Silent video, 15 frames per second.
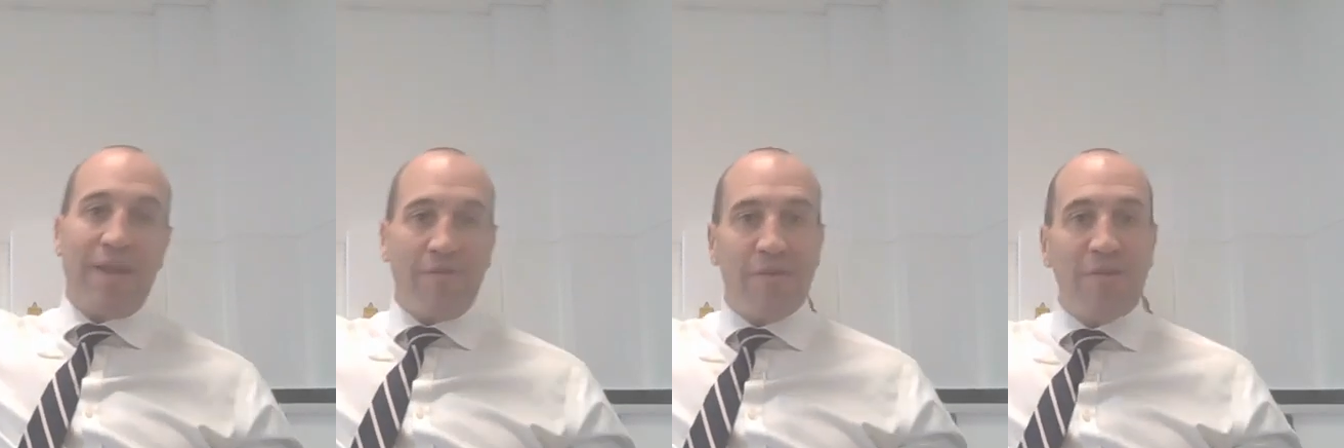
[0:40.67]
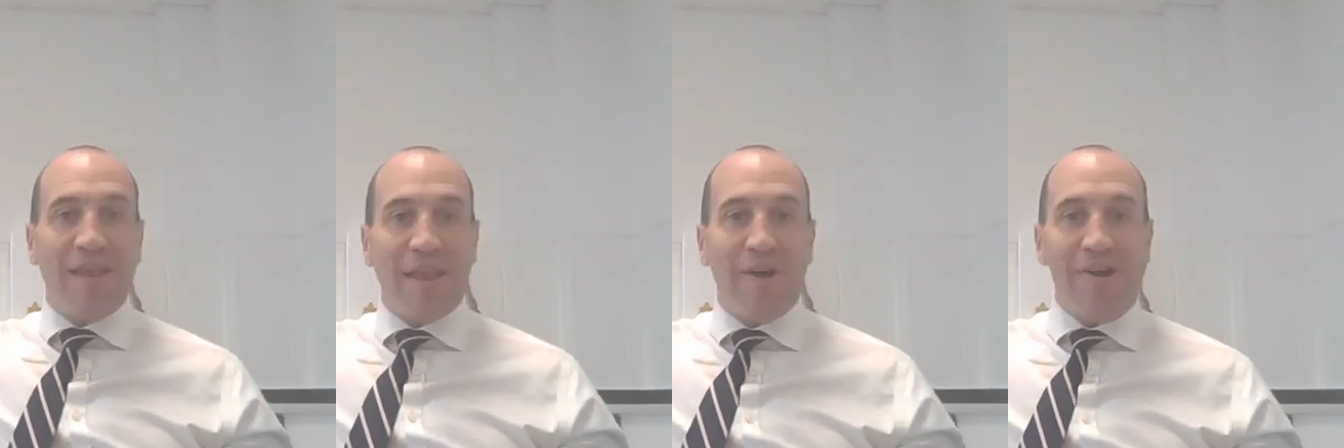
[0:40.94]
Have you
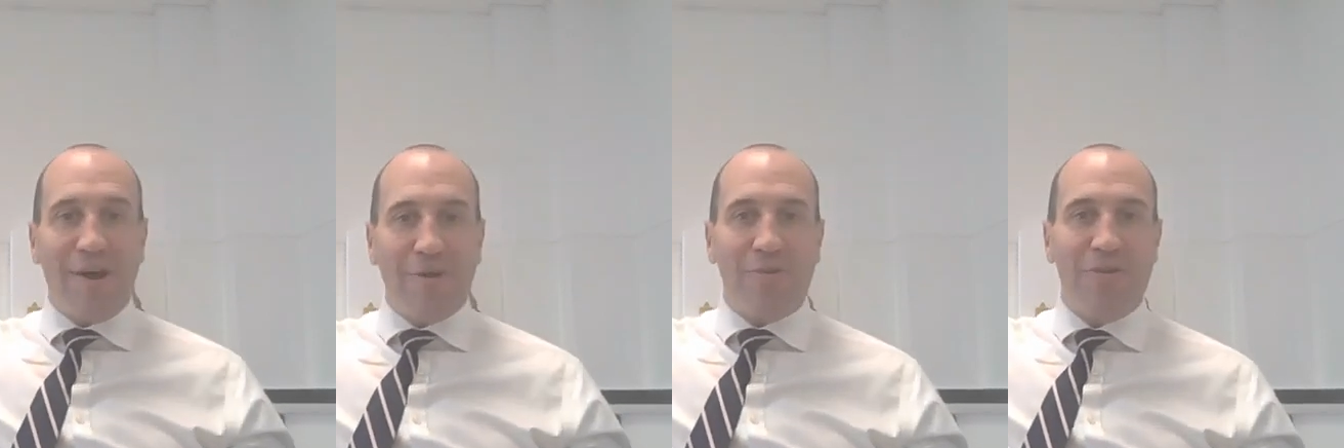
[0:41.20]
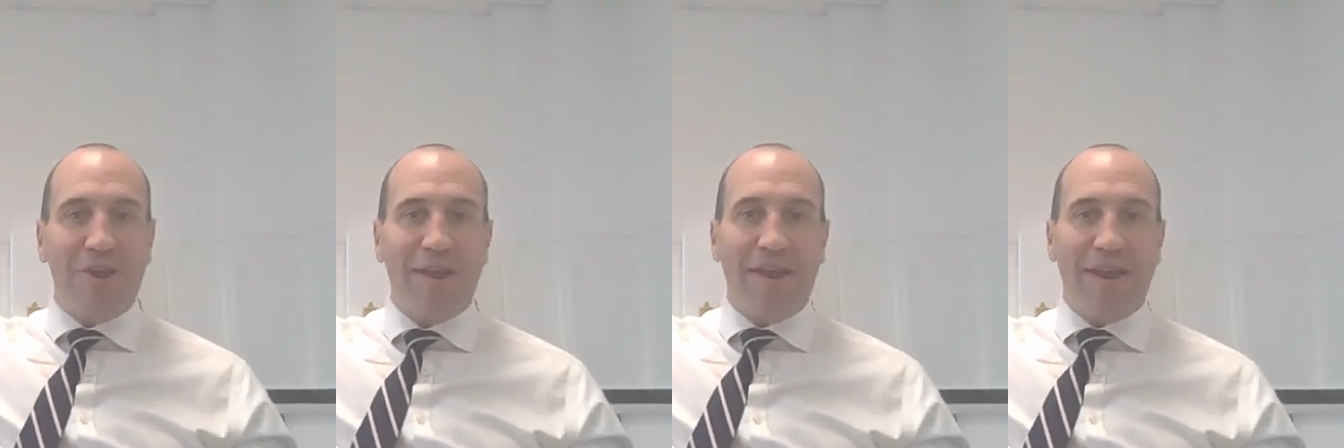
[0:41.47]
seen our
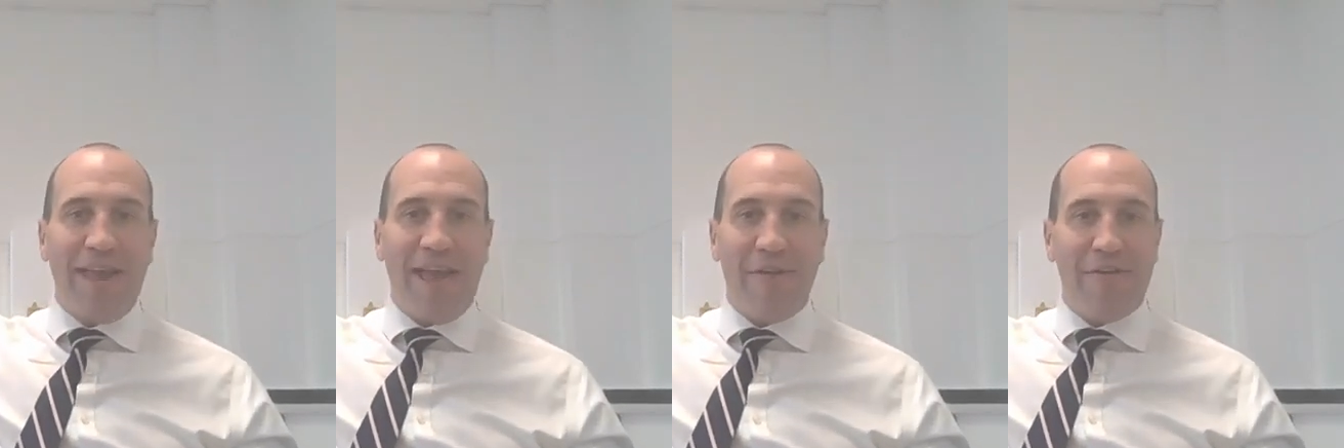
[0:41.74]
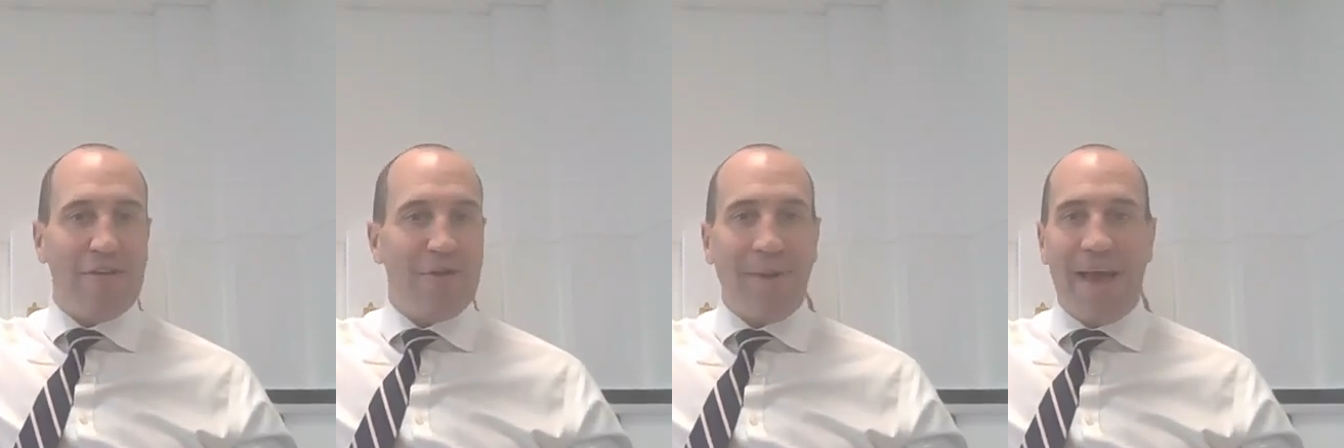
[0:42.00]
outdoor learning
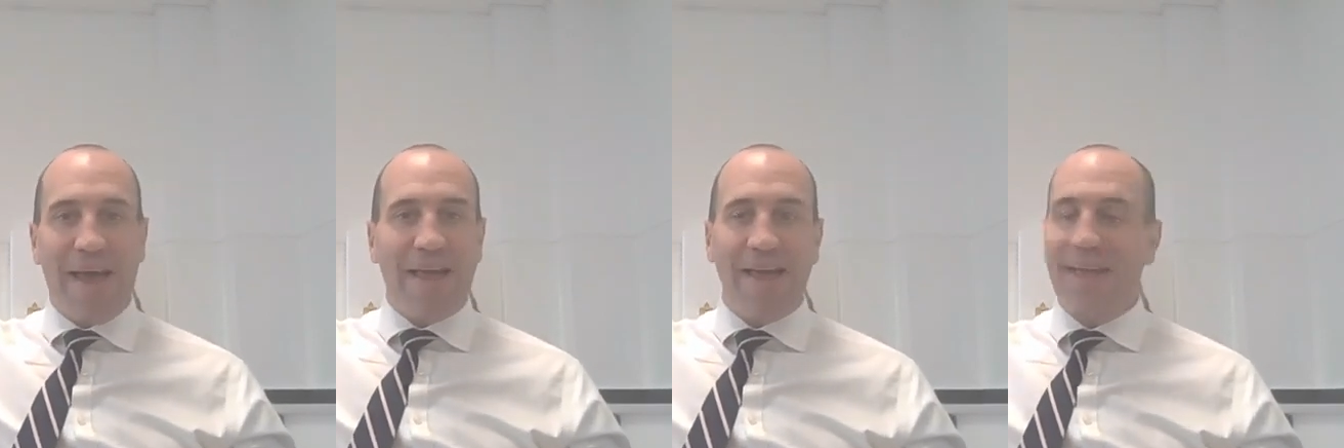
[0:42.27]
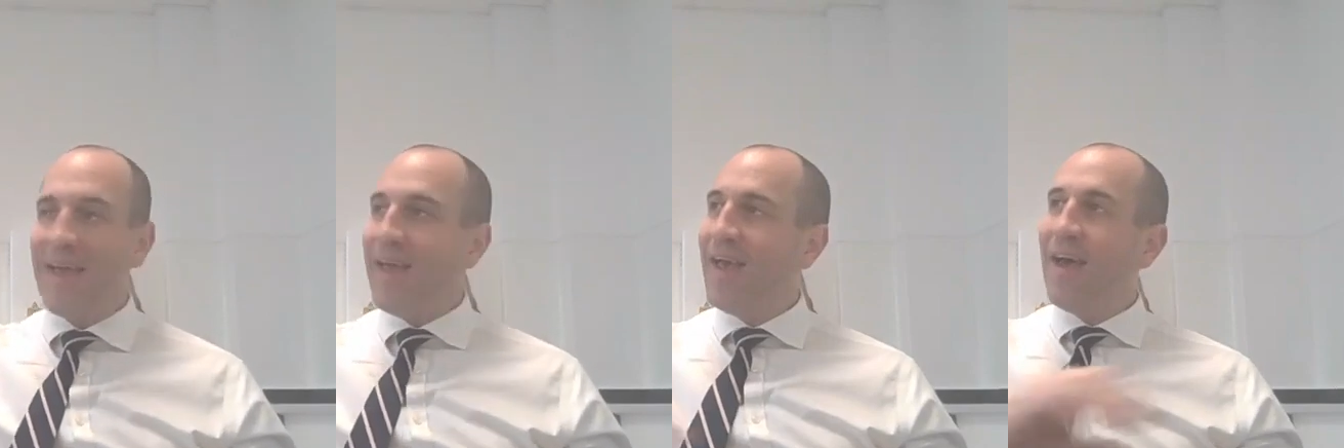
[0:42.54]
area at the back?